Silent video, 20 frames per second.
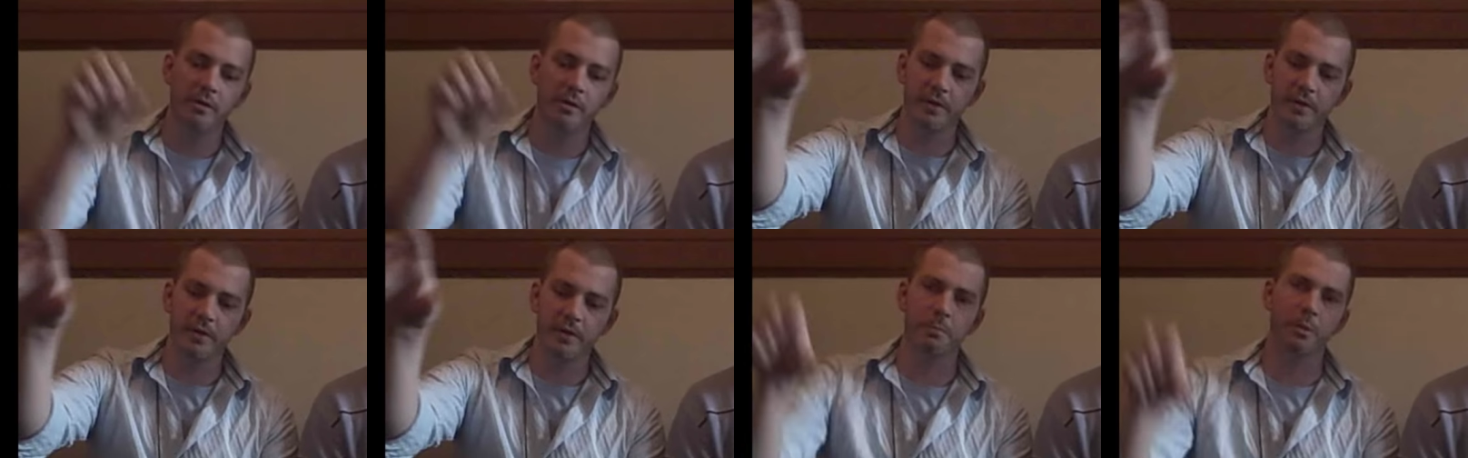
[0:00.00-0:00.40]

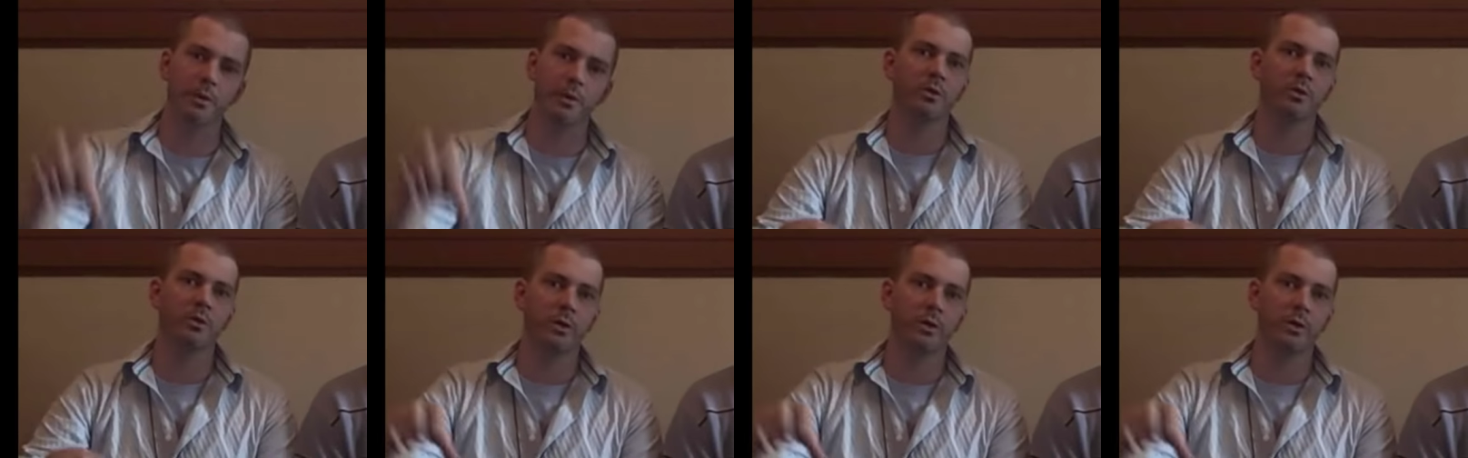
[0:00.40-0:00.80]

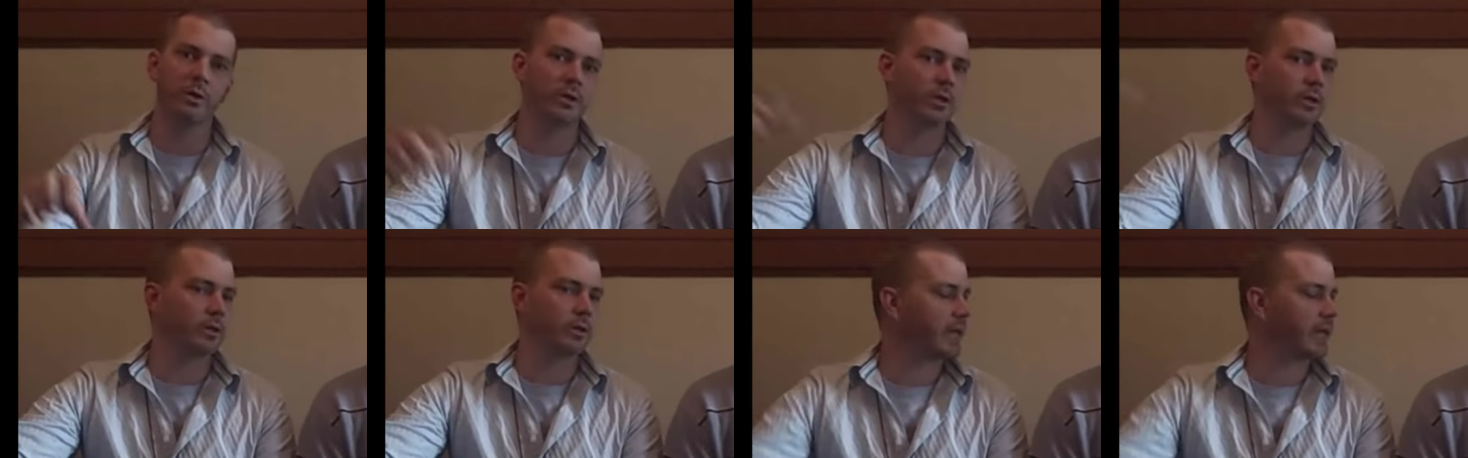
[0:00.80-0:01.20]
Facebook and Twitter
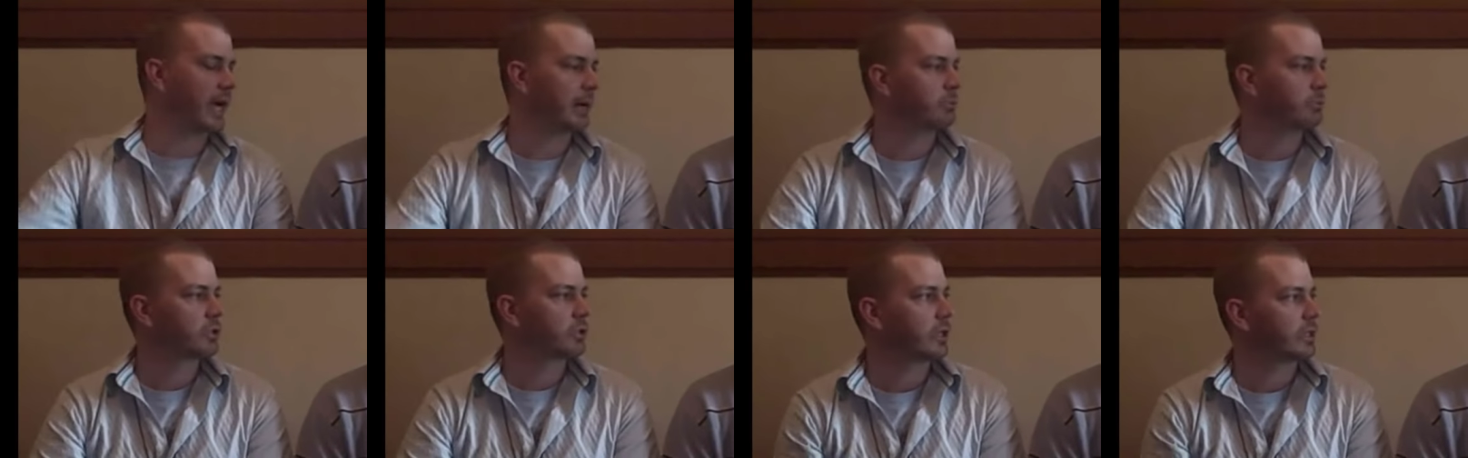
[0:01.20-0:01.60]
are
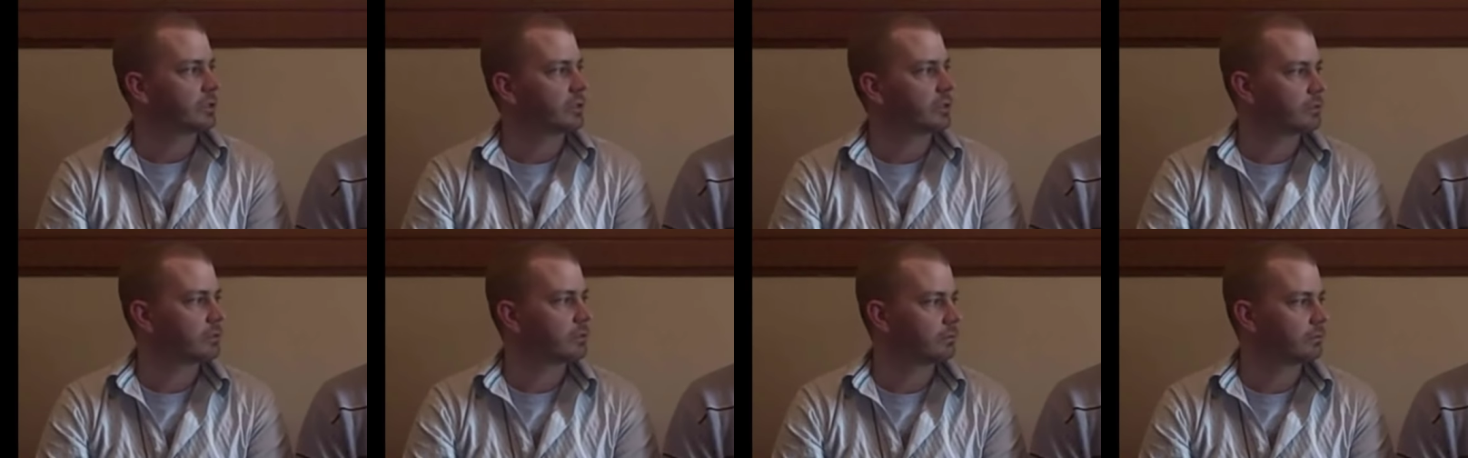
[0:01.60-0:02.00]

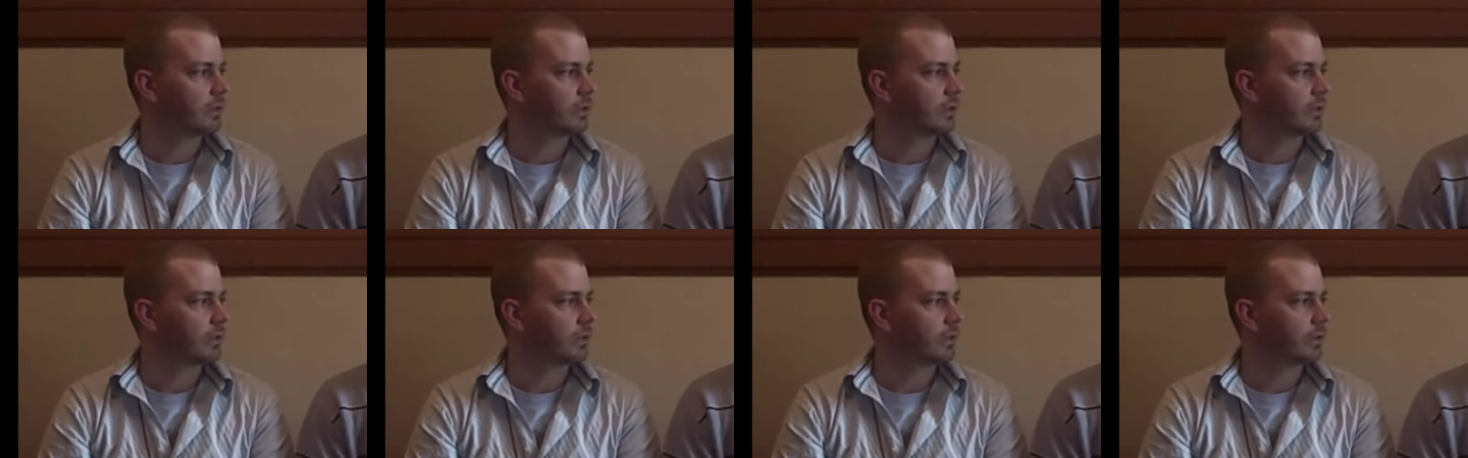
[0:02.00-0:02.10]
timeshares.